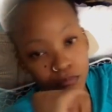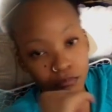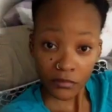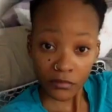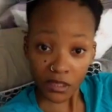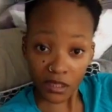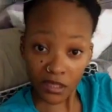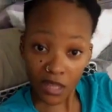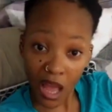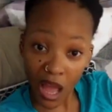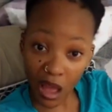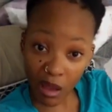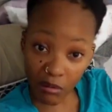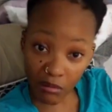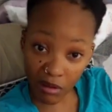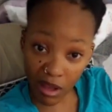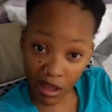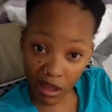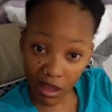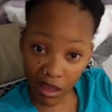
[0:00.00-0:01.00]
So
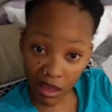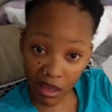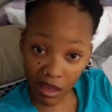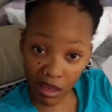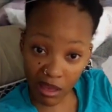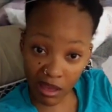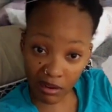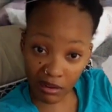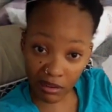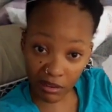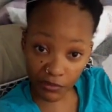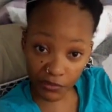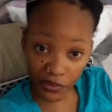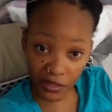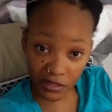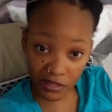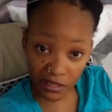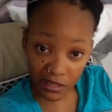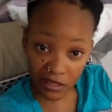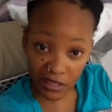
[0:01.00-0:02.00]
what if
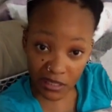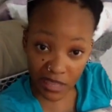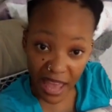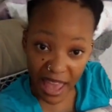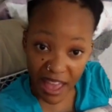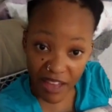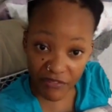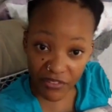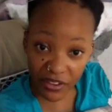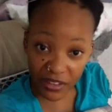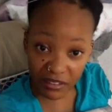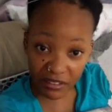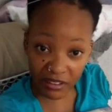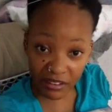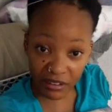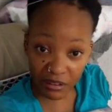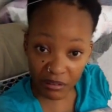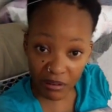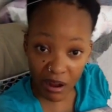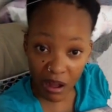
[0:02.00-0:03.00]
it's a
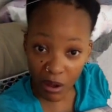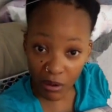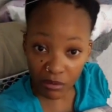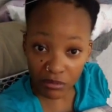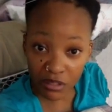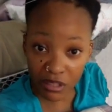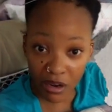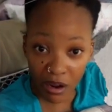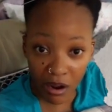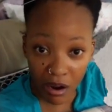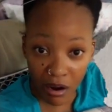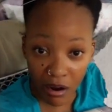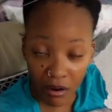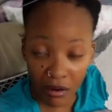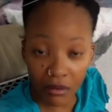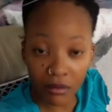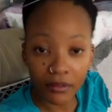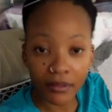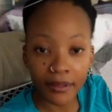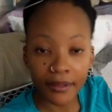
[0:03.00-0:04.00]
7-year-old
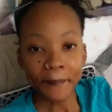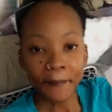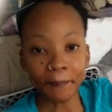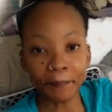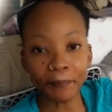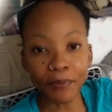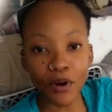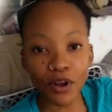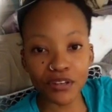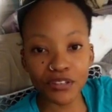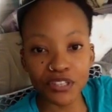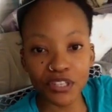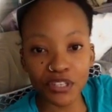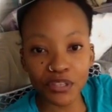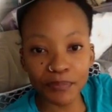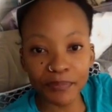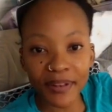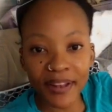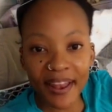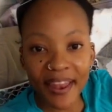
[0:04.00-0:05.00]
girl?
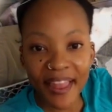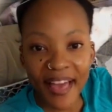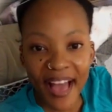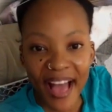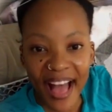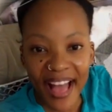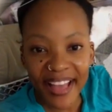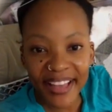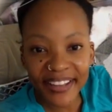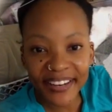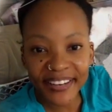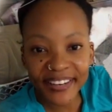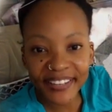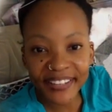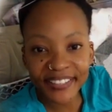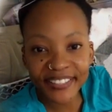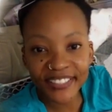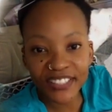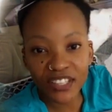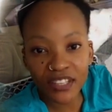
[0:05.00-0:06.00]
Bottom line
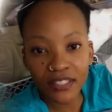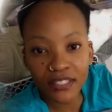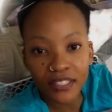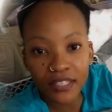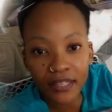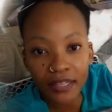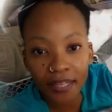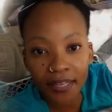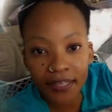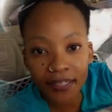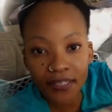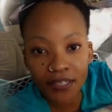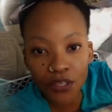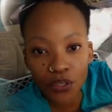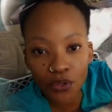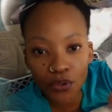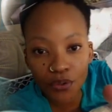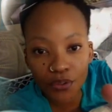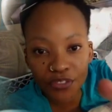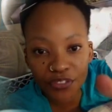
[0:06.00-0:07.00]
is this
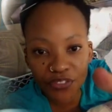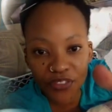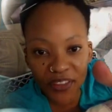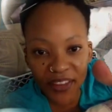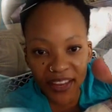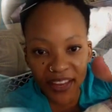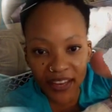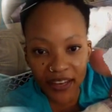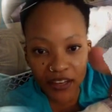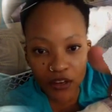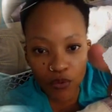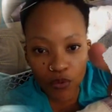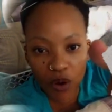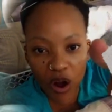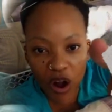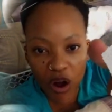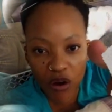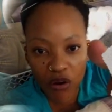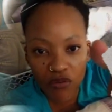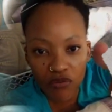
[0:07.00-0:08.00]
little thing
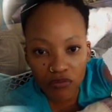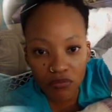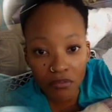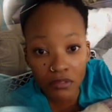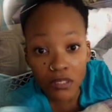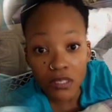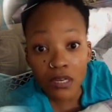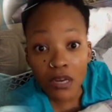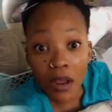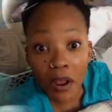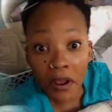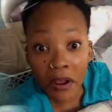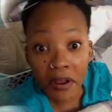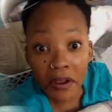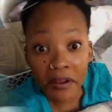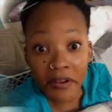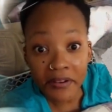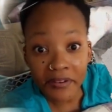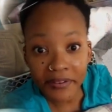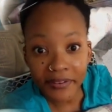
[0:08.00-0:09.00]
won't
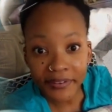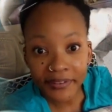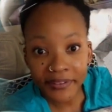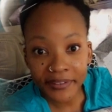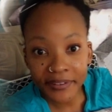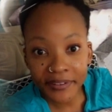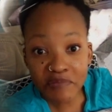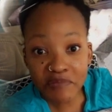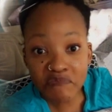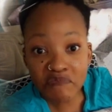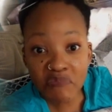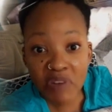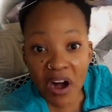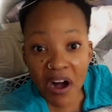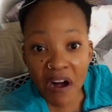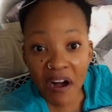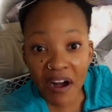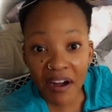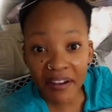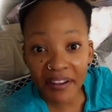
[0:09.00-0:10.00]
take
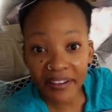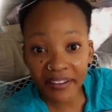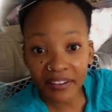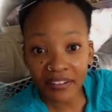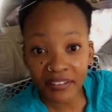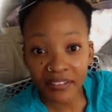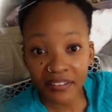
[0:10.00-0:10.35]
my